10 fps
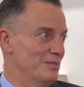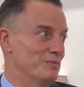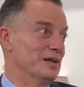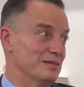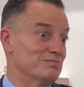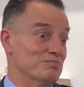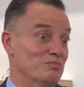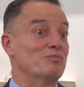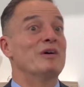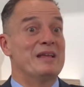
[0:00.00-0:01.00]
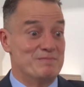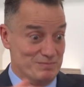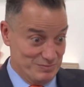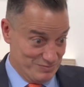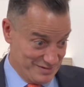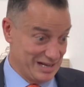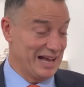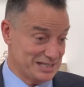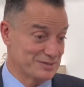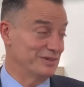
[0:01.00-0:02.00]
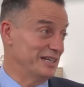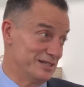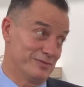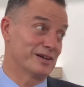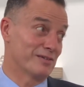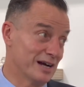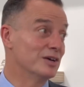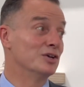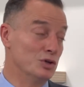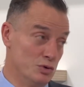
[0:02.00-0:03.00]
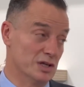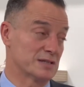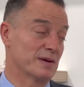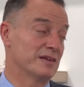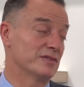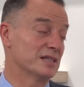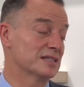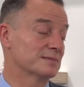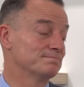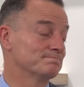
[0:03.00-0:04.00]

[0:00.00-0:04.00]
but we collectively need to figure out who does pay for this.